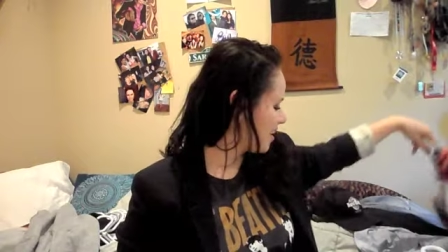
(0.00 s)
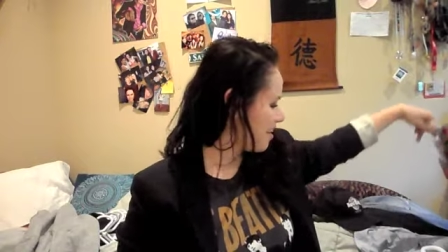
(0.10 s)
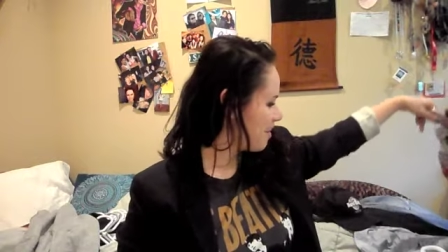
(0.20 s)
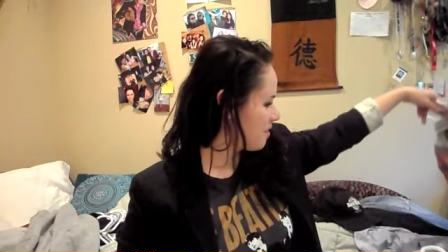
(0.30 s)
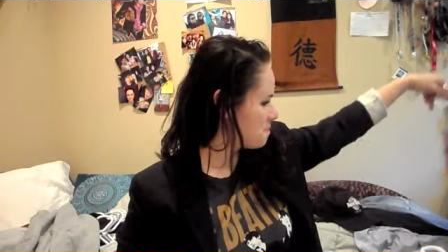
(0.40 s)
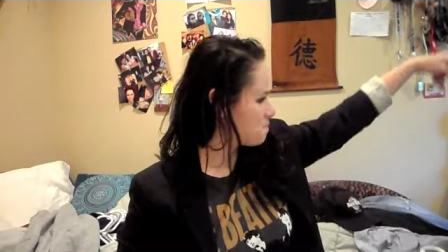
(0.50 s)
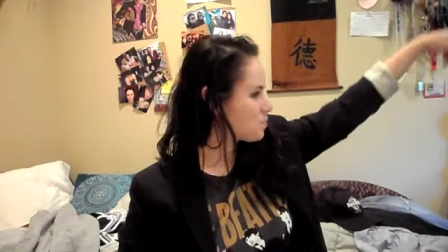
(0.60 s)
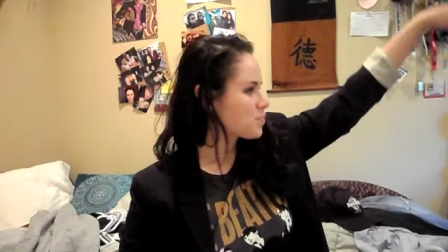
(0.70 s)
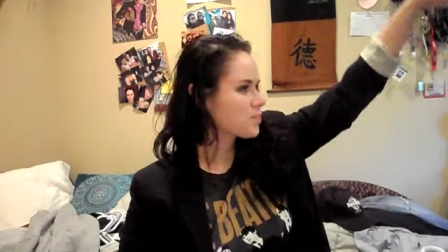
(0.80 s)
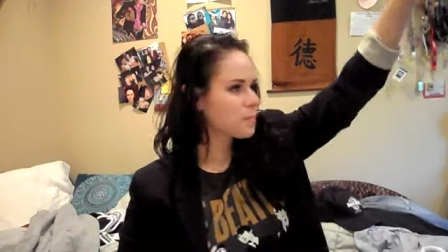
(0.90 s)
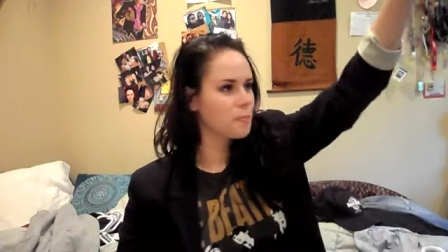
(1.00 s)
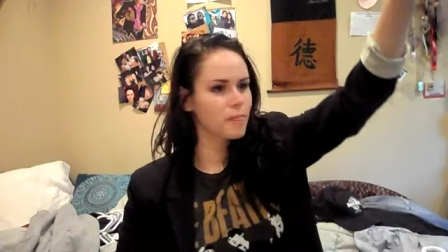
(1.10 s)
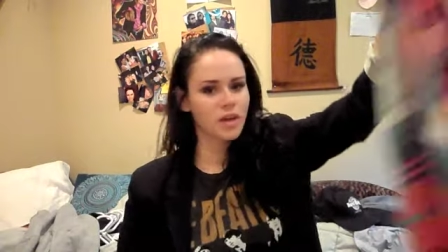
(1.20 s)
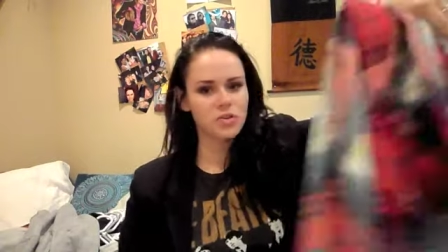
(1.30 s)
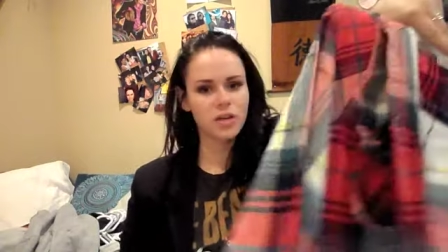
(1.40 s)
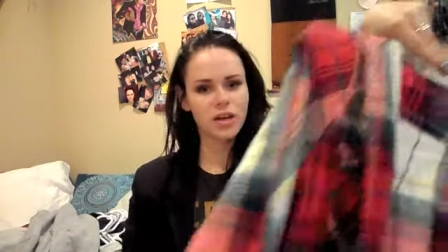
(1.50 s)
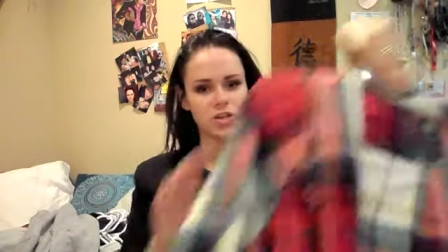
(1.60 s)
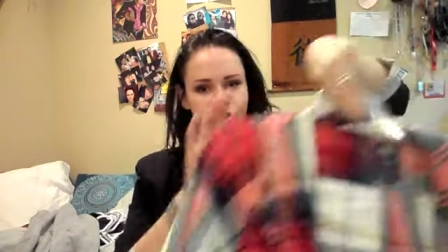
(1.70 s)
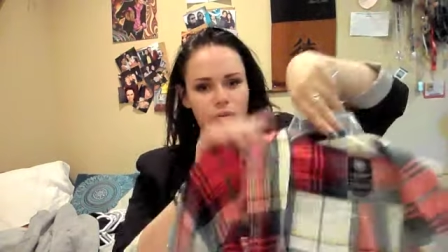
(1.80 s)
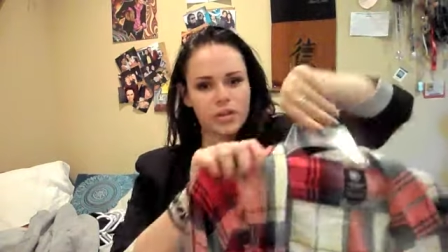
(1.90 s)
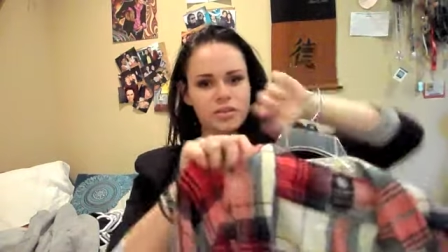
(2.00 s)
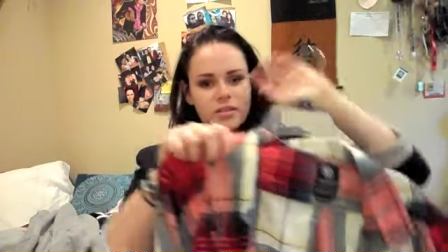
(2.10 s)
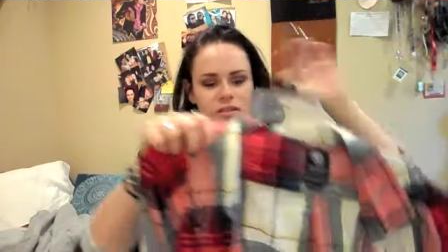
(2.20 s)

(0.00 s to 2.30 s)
I just thought I'd show this.